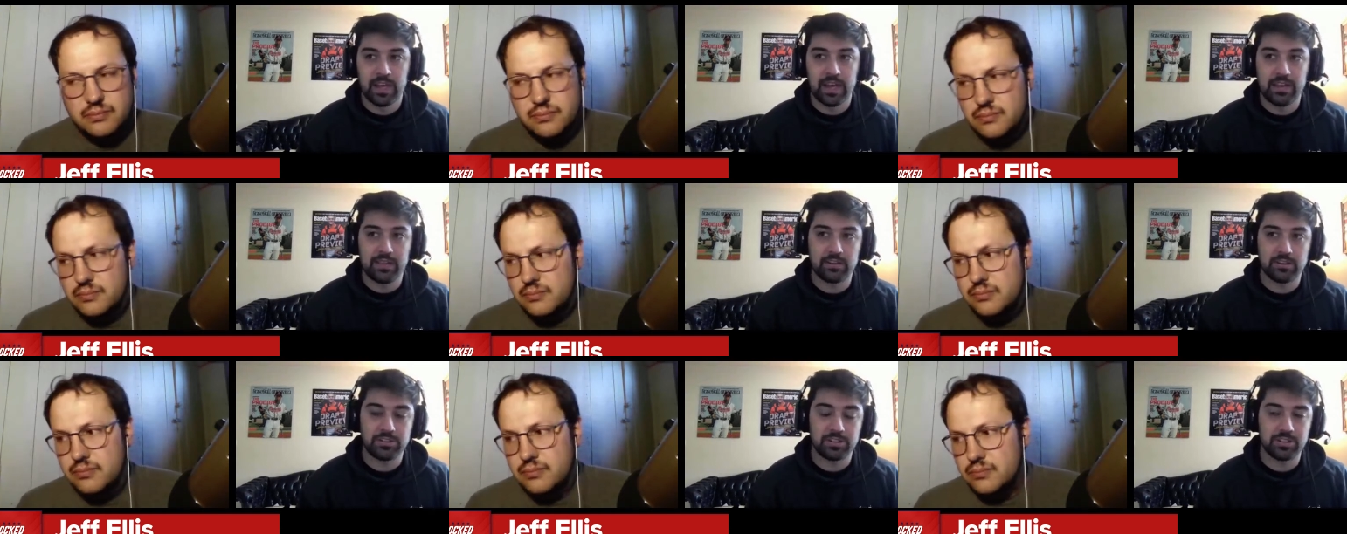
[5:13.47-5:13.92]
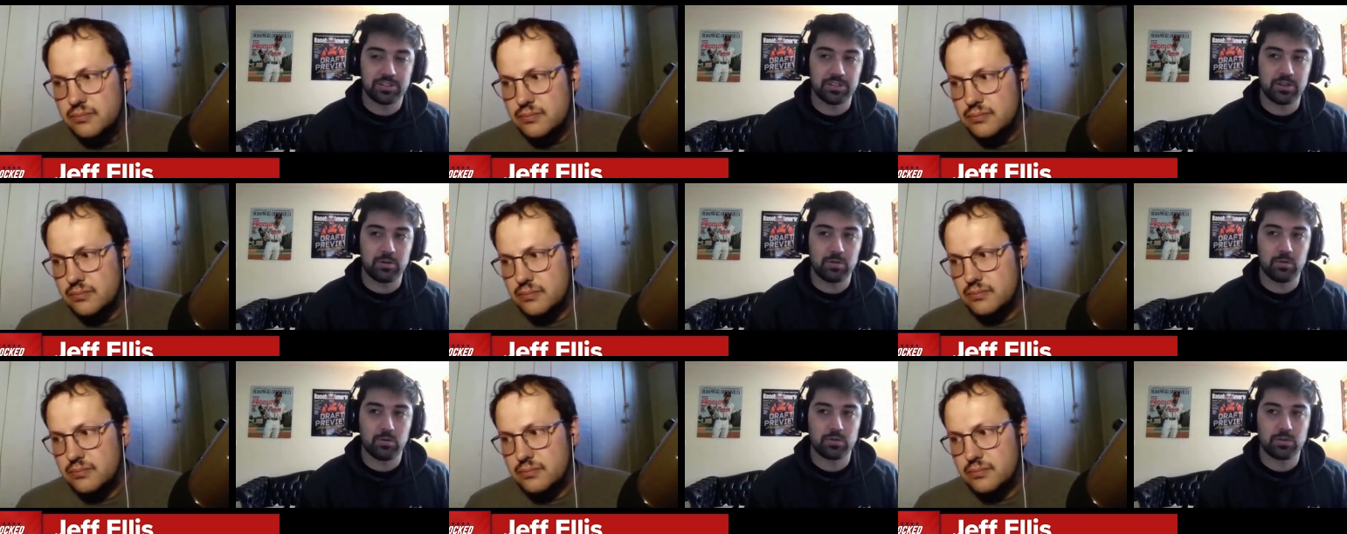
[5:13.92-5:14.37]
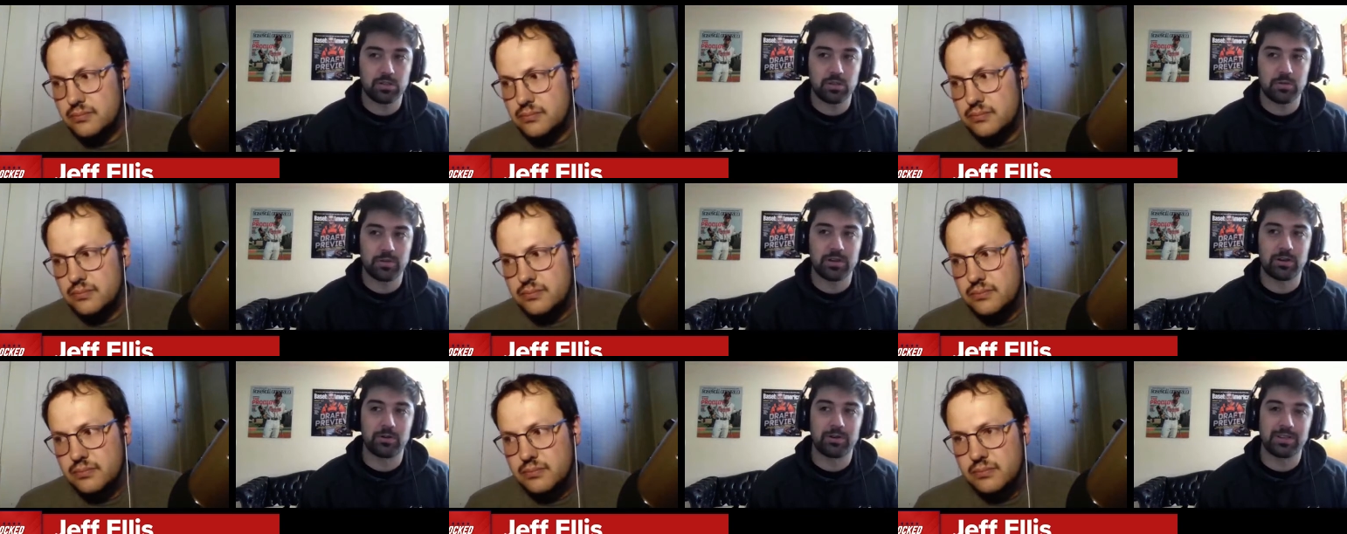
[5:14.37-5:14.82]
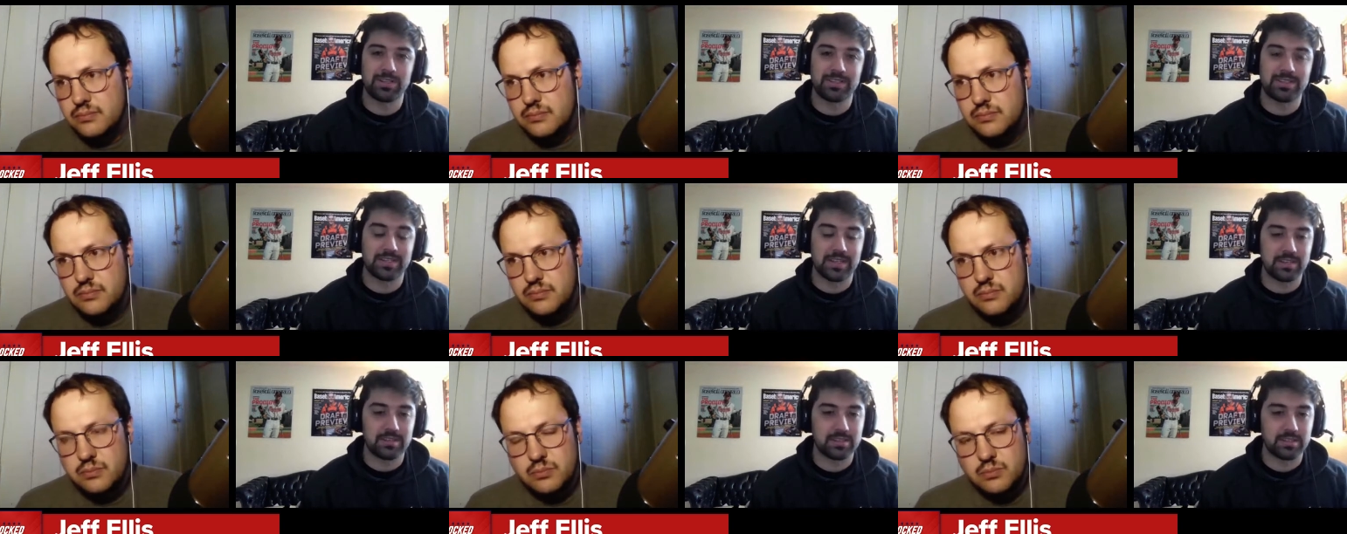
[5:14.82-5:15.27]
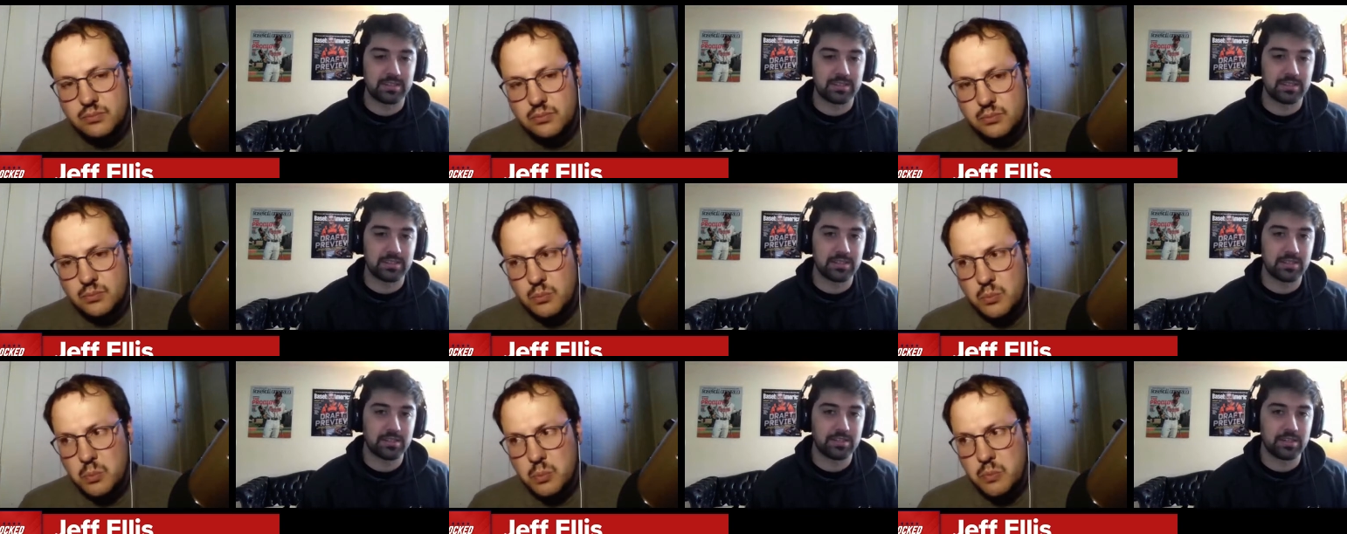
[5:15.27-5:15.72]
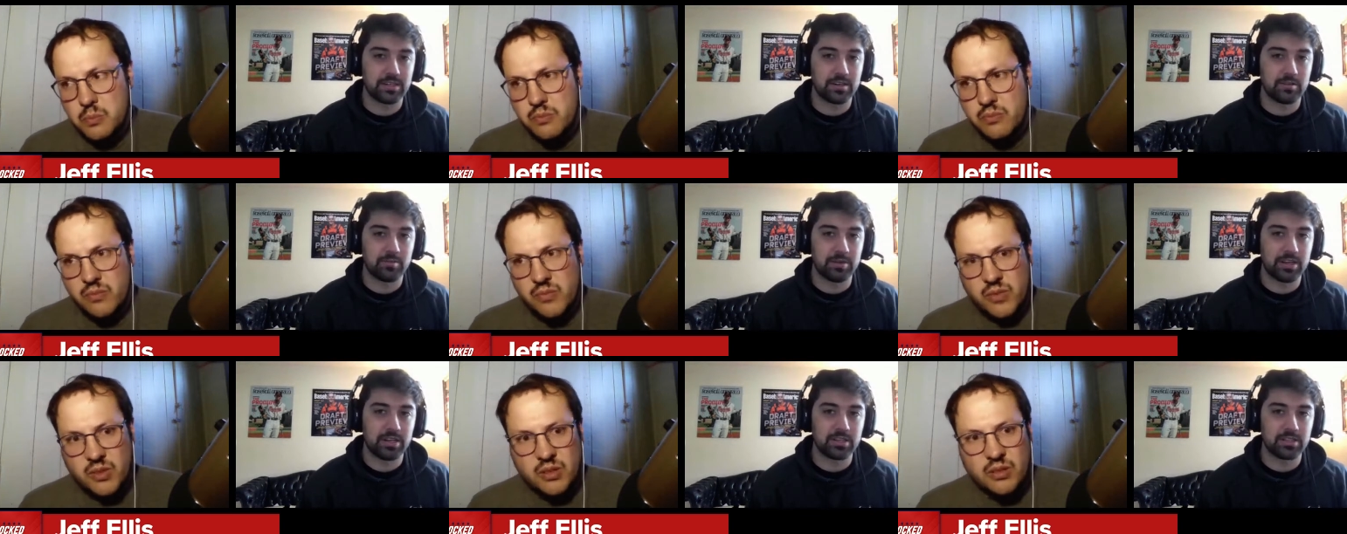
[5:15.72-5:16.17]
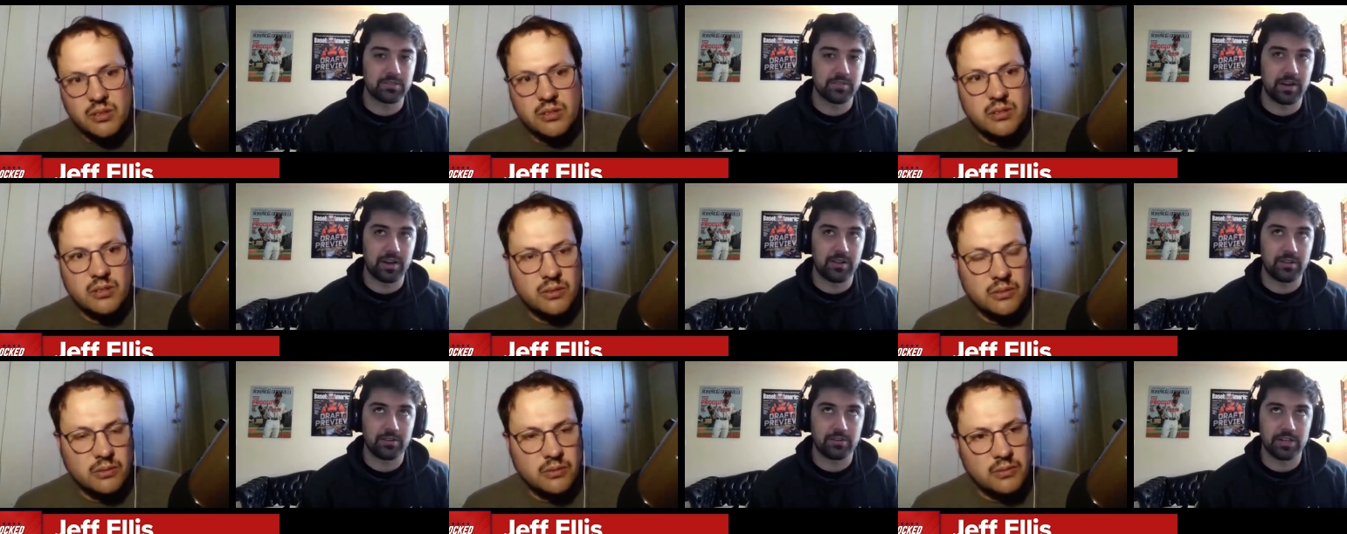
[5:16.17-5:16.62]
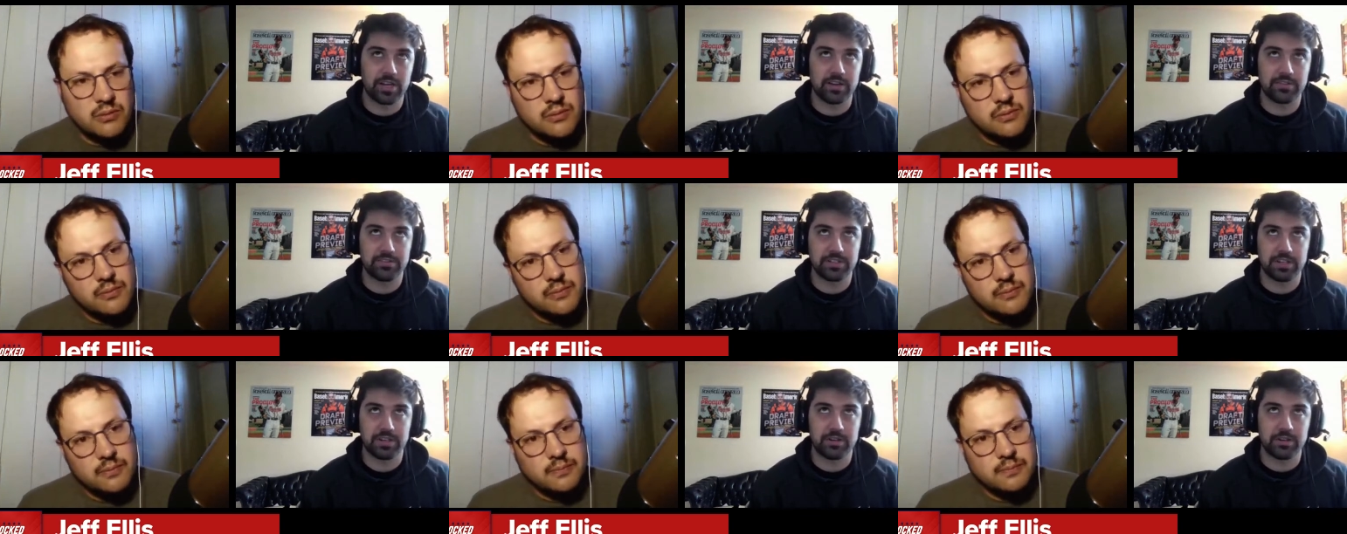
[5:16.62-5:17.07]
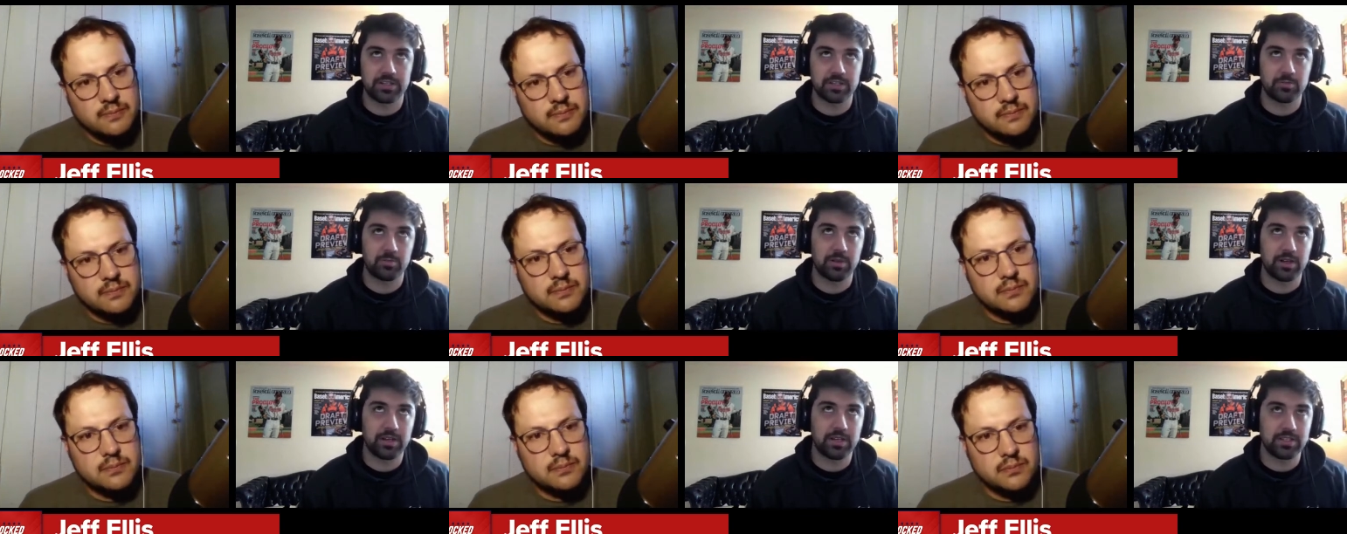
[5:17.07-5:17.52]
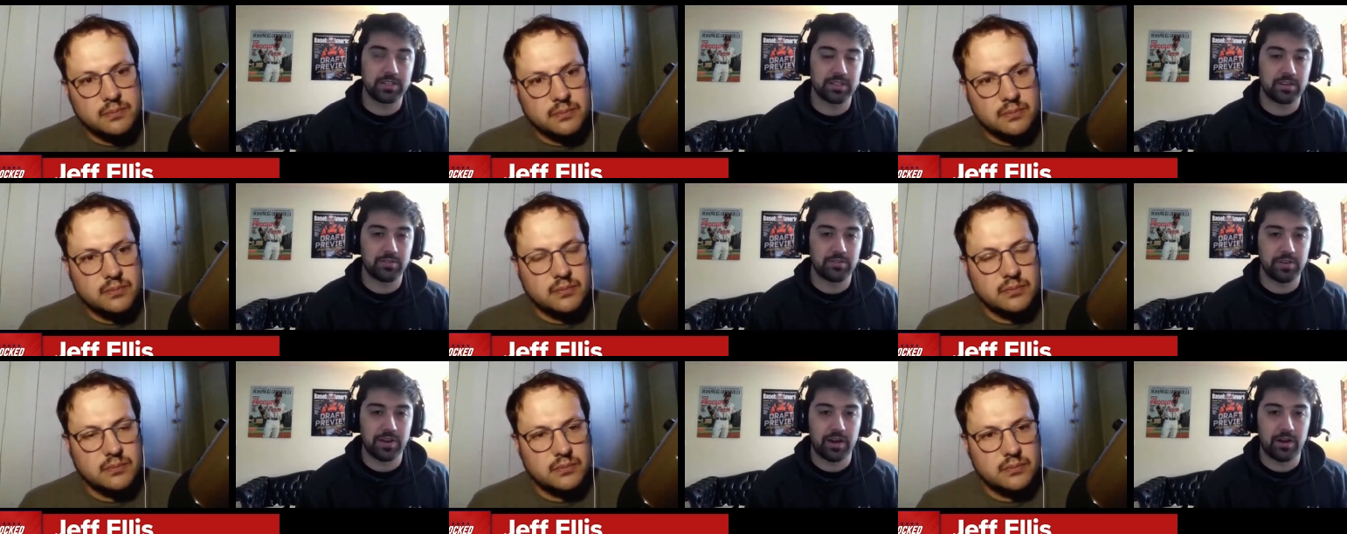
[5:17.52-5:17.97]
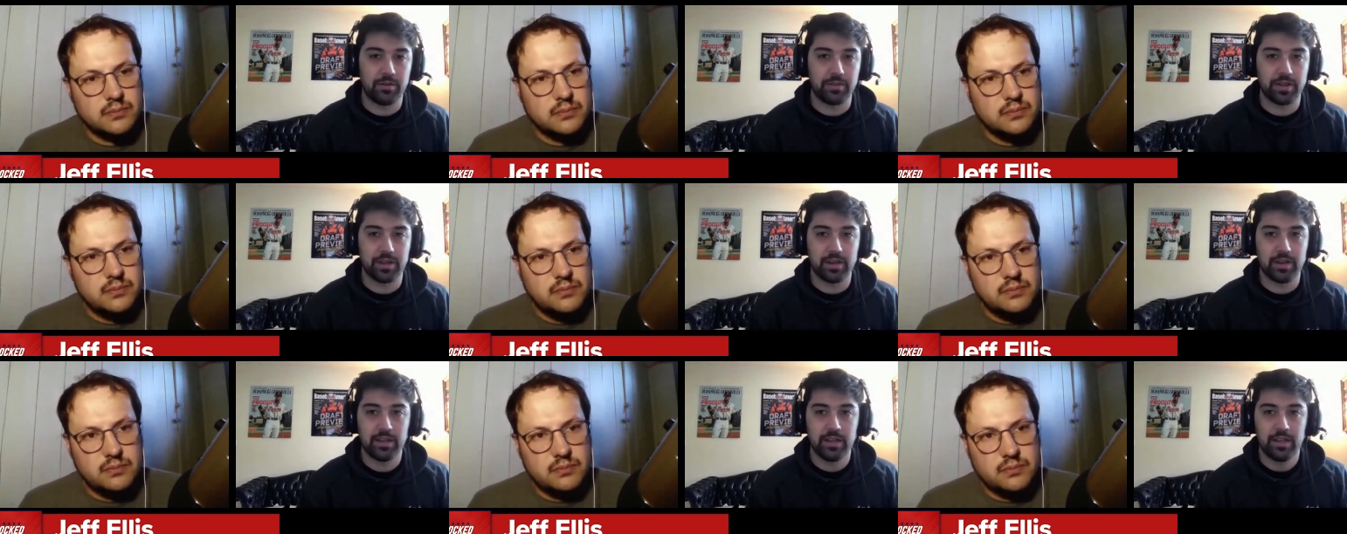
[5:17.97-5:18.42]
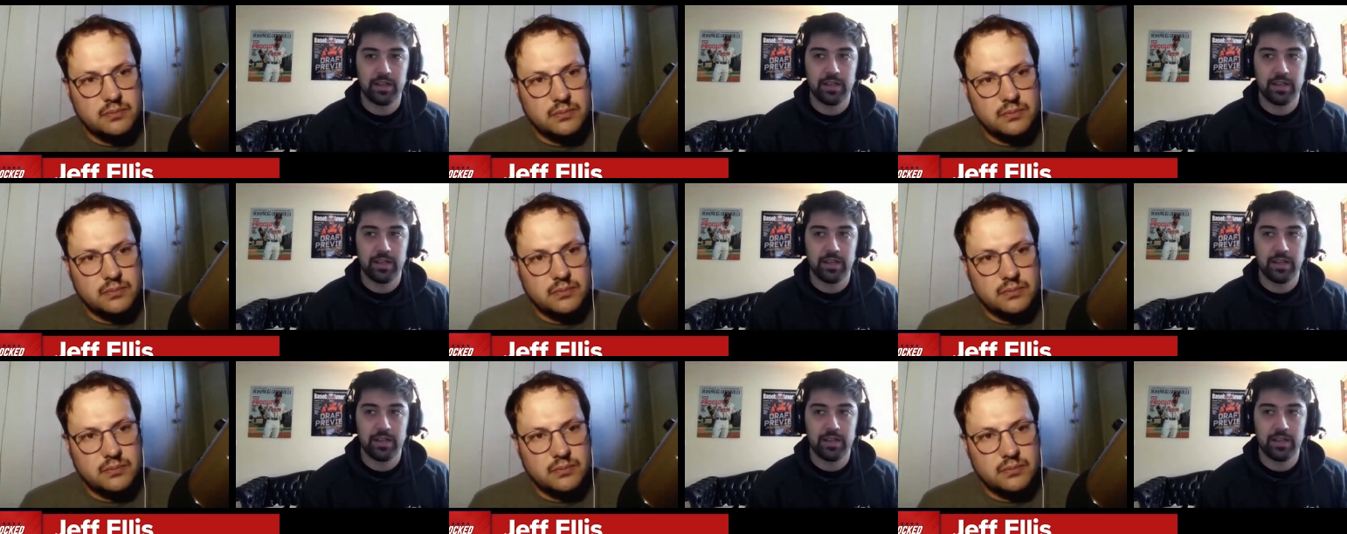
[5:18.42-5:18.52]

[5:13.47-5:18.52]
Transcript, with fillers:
Speaker 1: and there's just so so little consensus this year because of how the draft cycle has played itself out that